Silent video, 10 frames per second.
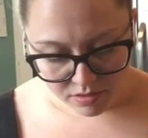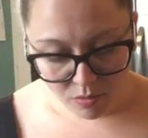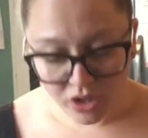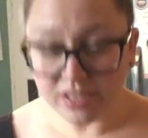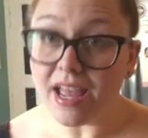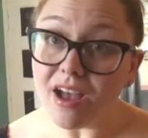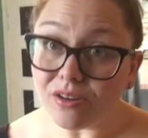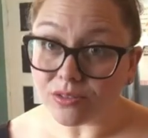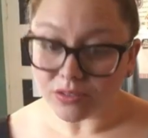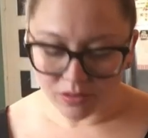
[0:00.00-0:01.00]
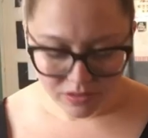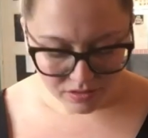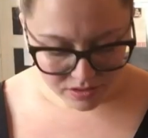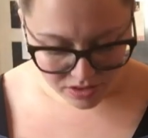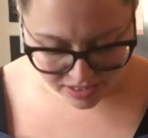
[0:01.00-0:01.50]
marked down.
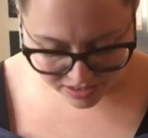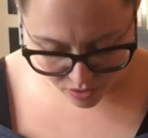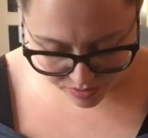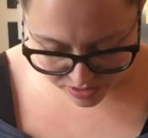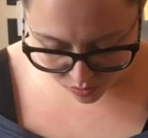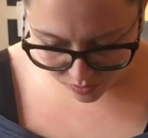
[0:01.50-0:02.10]
So that's always a